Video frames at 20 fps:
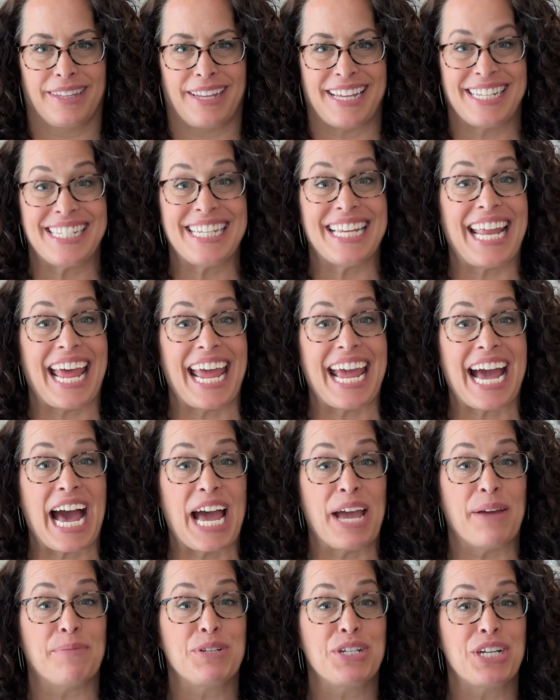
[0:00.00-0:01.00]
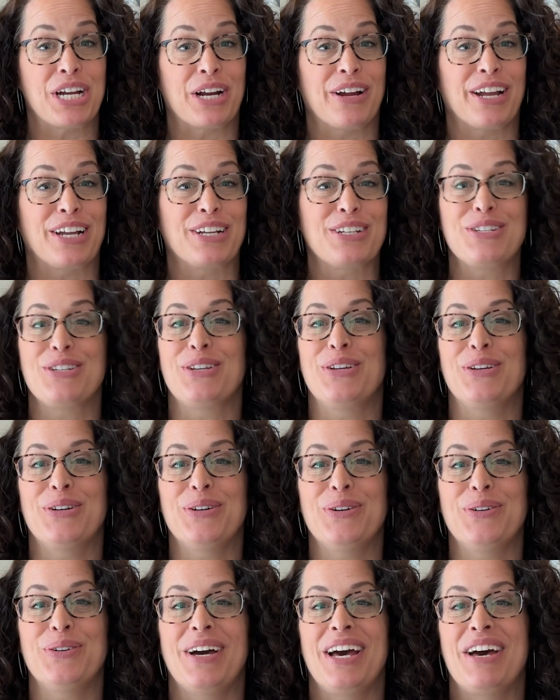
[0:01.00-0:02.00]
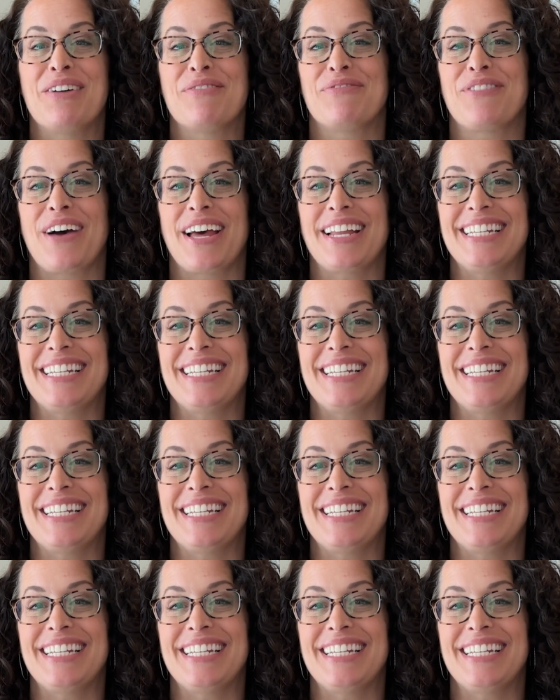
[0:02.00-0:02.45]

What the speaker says: Today I am sharing 2 fun